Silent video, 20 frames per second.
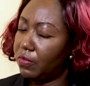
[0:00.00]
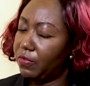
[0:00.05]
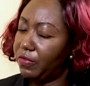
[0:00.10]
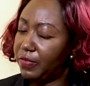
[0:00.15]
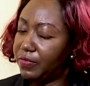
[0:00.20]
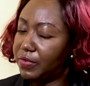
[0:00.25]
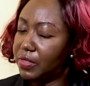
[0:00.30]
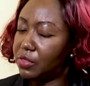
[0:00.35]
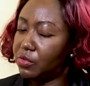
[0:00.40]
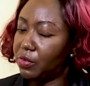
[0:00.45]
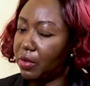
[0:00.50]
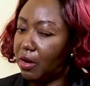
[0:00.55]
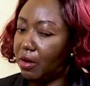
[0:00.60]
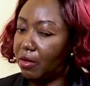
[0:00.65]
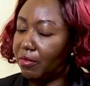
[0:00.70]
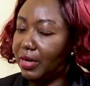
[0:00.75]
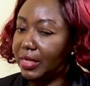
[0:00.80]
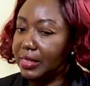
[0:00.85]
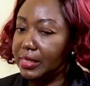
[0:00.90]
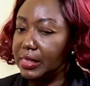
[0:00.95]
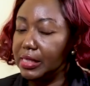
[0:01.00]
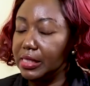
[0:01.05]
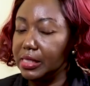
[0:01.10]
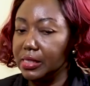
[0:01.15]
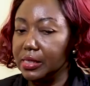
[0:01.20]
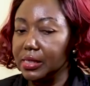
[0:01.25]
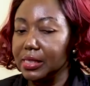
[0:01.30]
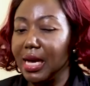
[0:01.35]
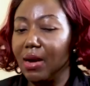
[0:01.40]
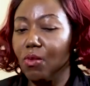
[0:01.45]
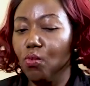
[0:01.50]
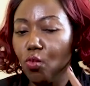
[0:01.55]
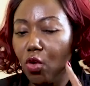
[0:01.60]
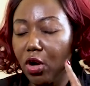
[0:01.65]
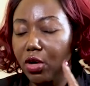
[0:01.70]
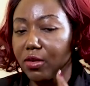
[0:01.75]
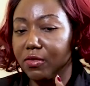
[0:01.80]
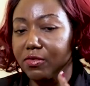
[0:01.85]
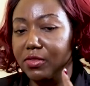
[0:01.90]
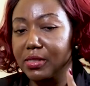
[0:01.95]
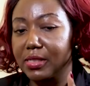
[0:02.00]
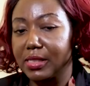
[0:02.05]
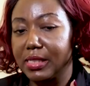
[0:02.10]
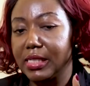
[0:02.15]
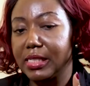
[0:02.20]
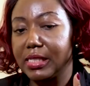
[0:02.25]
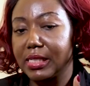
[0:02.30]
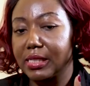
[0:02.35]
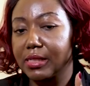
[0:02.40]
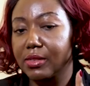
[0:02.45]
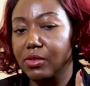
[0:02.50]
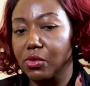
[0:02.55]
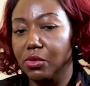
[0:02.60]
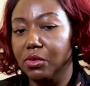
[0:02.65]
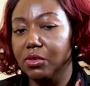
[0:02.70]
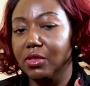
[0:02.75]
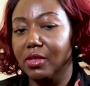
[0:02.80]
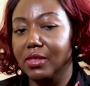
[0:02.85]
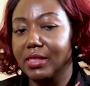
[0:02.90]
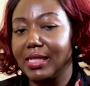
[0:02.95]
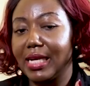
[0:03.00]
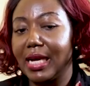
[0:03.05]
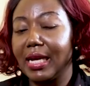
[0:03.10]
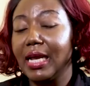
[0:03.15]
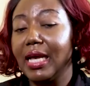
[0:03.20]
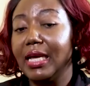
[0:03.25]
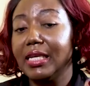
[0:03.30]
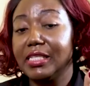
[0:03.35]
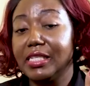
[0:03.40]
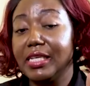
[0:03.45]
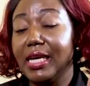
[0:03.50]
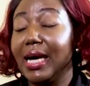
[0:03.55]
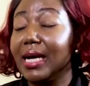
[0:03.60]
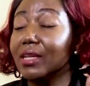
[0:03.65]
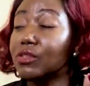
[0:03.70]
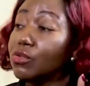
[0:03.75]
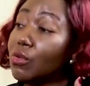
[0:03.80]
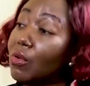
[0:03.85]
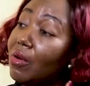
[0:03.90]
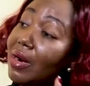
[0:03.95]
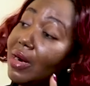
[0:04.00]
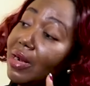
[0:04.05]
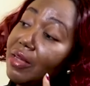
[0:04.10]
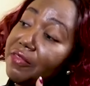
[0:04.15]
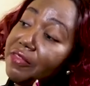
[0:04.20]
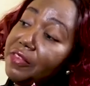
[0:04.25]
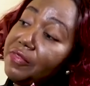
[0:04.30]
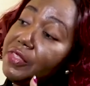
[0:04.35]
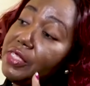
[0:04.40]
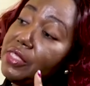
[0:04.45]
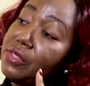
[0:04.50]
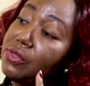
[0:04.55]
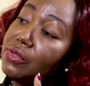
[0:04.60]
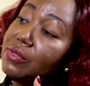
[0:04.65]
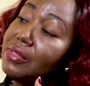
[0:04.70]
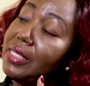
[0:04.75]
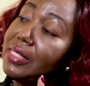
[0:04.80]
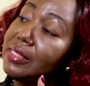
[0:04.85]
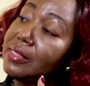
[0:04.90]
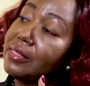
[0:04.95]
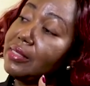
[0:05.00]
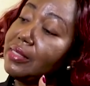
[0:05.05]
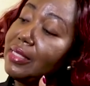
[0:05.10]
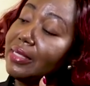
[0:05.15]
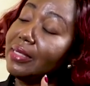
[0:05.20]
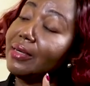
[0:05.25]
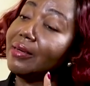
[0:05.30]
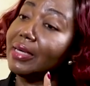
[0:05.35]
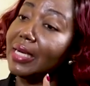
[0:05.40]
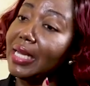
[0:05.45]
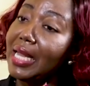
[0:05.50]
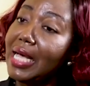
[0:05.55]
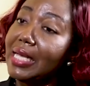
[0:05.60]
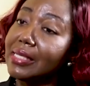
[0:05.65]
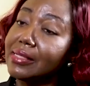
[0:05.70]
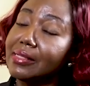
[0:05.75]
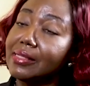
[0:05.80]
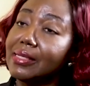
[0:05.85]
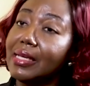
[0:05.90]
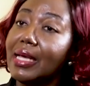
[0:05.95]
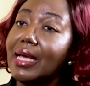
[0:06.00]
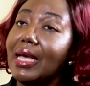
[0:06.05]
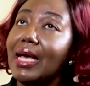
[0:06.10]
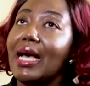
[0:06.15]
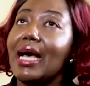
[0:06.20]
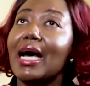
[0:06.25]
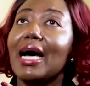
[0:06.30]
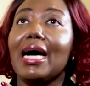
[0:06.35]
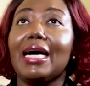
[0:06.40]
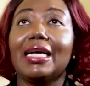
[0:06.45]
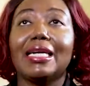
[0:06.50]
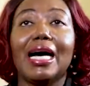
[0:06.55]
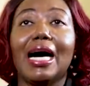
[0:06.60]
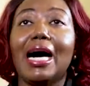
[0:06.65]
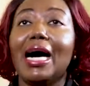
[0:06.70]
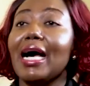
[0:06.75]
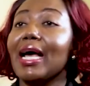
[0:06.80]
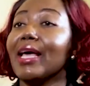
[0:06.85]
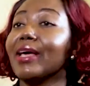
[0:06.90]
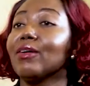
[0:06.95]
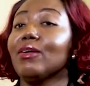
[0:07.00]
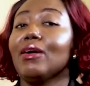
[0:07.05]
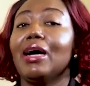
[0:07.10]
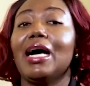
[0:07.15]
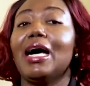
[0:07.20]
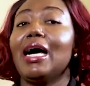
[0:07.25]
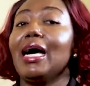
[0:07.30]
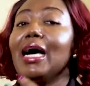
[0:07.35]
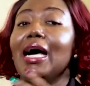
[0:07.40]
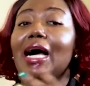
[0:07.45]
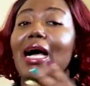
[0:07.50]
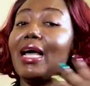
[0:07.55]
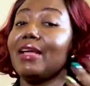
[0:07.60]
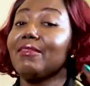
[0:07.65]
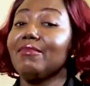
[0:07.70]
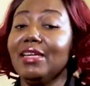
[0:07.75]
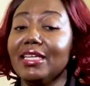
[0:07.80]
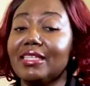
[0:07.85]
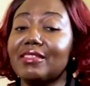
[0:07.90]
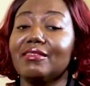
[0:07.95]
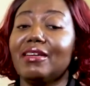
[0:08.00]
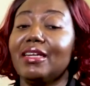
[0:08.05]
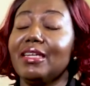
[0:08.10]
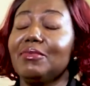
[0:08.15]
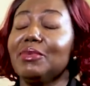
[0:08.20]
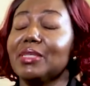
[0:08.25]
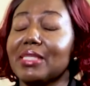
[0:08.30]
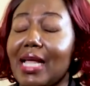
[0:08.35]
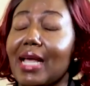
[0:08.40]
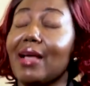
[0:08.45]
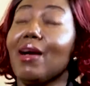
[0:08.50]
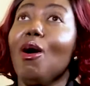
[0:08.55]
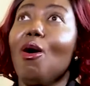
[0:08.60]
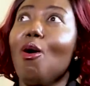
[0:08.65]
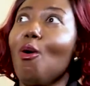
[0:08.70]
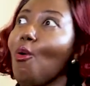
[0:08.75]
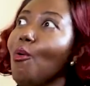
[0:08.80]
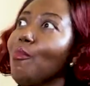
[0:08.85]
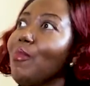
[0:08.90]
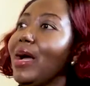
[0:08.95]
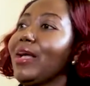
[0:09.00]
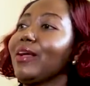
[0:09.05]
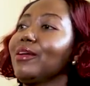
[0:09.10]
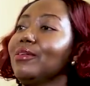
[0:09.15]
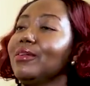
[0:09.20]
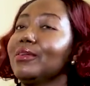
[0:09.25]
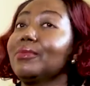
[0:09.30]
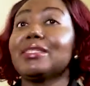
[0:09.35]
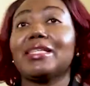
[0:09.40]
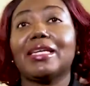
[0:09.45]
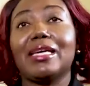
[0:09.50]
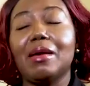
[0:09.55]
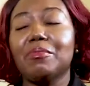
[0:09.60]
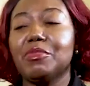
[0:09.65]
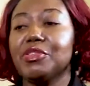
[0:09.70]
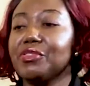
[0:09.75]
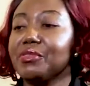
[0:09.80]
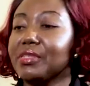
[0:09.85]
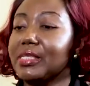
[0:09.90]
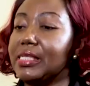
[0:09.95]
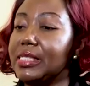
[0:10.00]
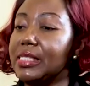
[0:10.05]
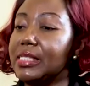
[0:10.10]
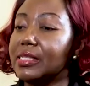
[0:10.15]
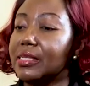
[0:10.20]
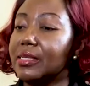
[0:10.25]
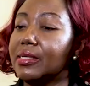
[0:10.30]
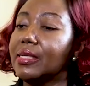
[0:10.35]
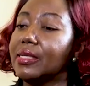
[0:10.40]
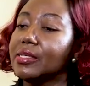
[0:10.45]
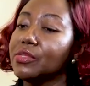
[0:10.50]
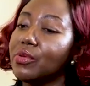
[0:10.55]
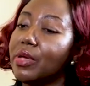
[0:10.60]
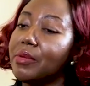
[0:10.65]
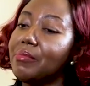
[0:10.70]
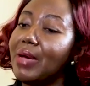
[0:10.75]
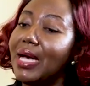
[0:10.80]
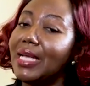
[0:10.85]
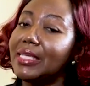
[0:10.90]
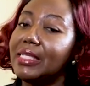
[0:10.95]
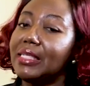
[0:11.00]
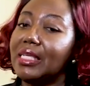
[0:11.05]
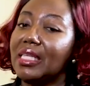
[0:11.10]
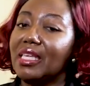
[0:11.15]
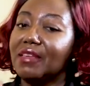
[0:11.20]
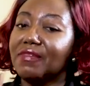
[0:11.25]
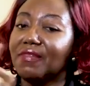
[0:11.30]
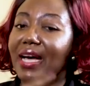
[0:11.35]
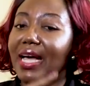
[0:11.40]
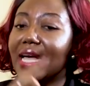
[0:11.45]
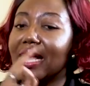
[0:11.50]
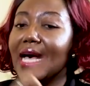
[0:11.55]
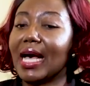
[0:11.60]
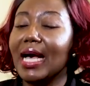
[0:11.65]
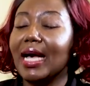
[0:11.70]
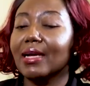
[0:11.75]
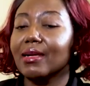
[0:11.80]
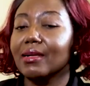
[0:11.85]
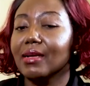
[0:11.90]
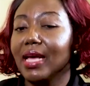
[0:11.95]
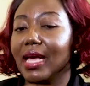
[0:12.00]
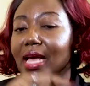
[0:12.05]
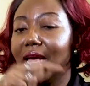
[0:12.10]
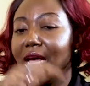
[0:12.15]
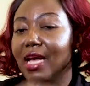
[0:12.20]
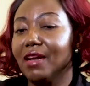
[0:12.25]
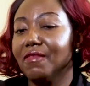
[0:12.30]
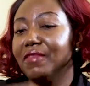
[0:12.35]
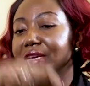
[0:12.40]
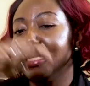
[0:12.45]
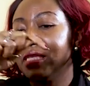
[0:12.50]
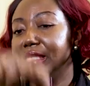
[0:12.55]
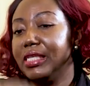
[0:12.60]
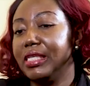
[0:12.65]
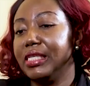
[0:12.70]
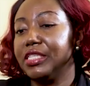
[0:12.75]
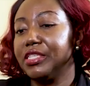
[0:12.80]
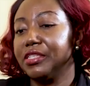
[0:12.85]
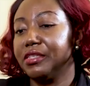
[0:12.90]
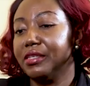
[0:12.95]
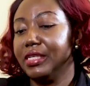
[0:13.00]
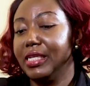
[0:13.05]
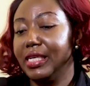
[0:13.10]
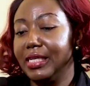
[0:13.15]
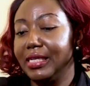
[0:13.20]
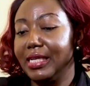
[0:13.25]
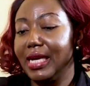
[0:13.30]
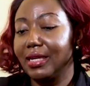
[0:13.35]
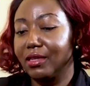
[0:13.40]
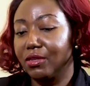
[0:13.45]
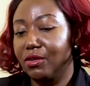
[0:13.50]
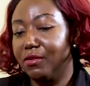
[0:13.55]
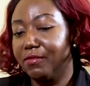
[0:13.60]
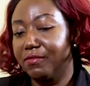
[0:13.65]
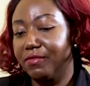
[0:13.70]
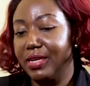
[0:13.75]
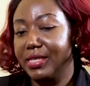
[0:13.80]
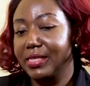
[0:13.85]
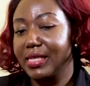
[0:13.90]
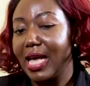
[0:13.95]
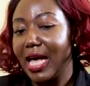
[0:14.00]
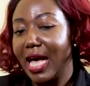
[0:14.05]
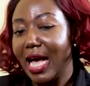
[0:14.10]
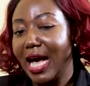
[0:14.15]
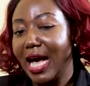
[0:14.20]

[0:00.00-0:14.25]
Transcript: 50 to 100 teachers. And one of those teachers told us that she had 250 students in her class. And I literally was like, oh my God, it was a chemistry teacher. So imagine if I had every teacher in that conference